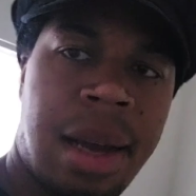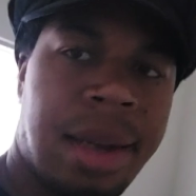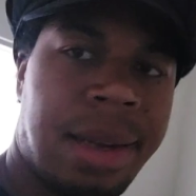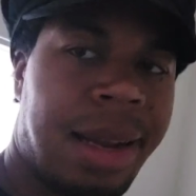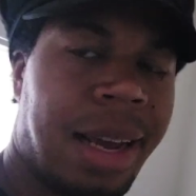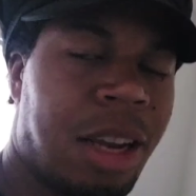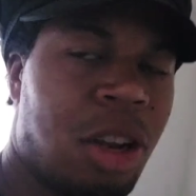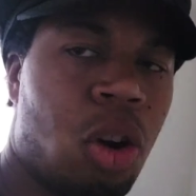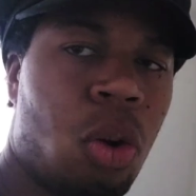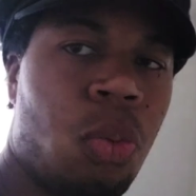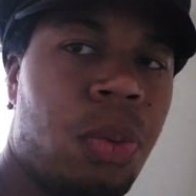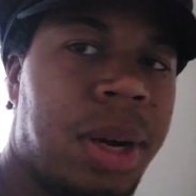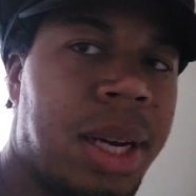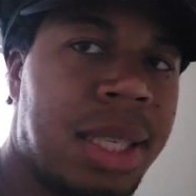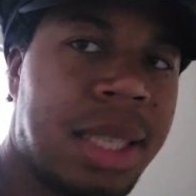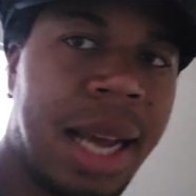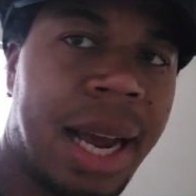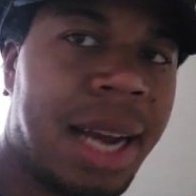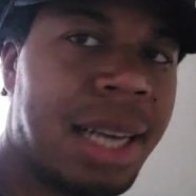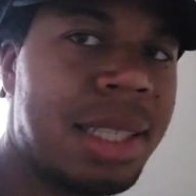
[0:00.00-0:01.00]
Take your
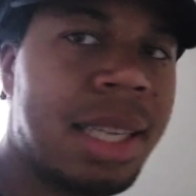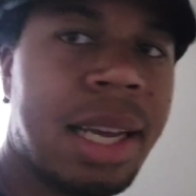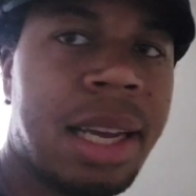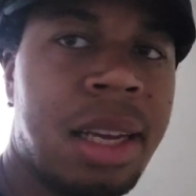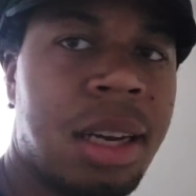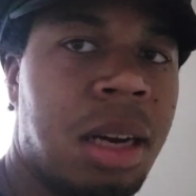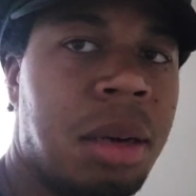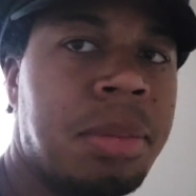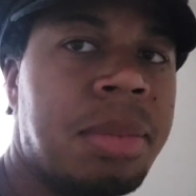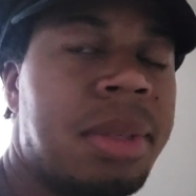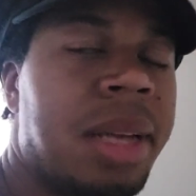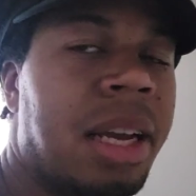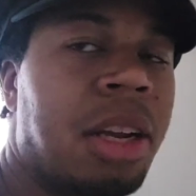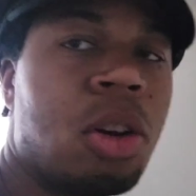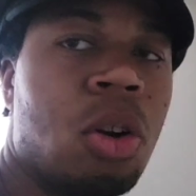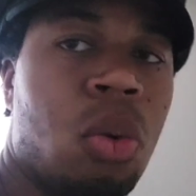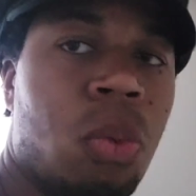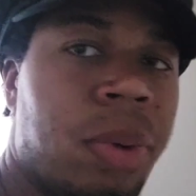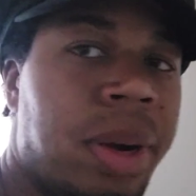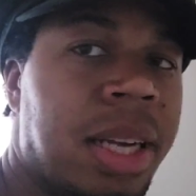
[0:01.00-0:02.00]
wins as they come, take
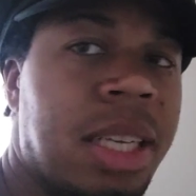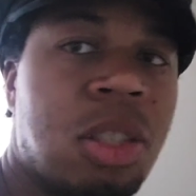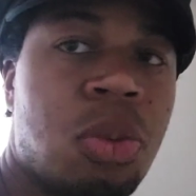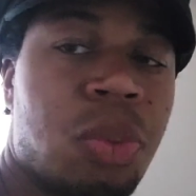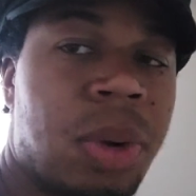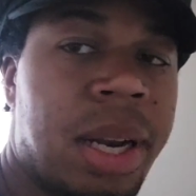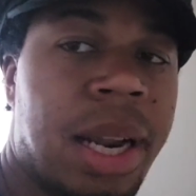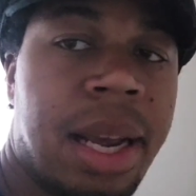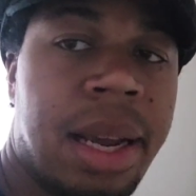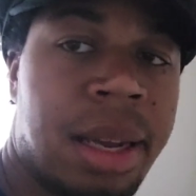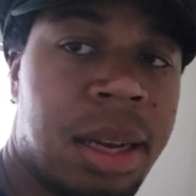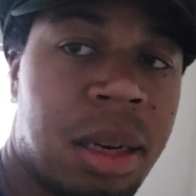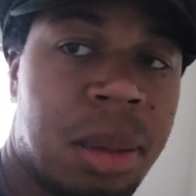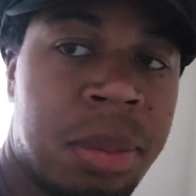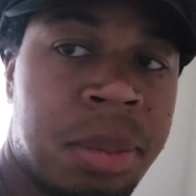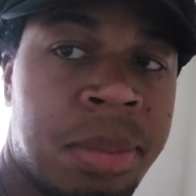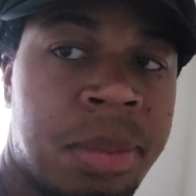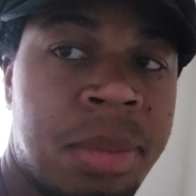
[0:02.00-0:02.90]
your wins when they come.